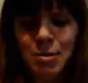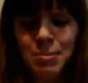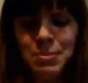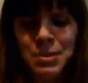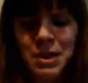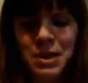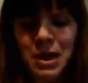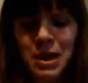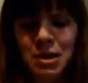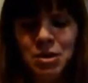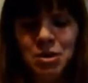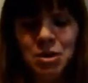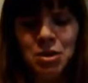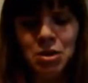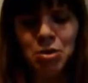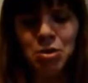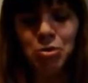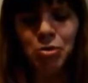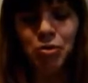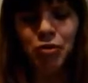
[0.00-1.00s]
begins the
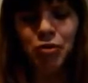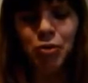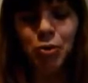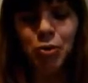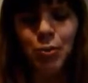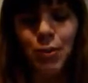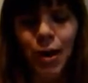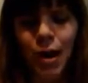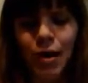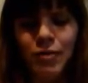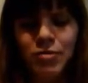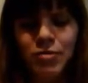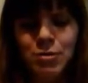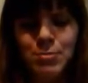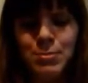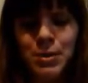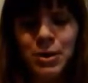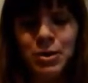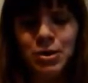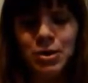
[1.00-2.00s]
search for a wife, the
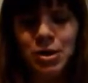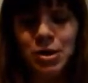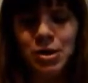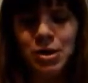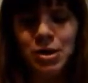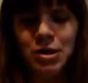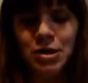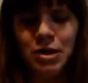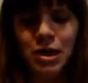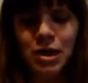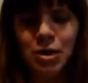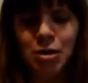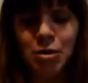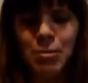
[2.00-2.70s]
Baroness intends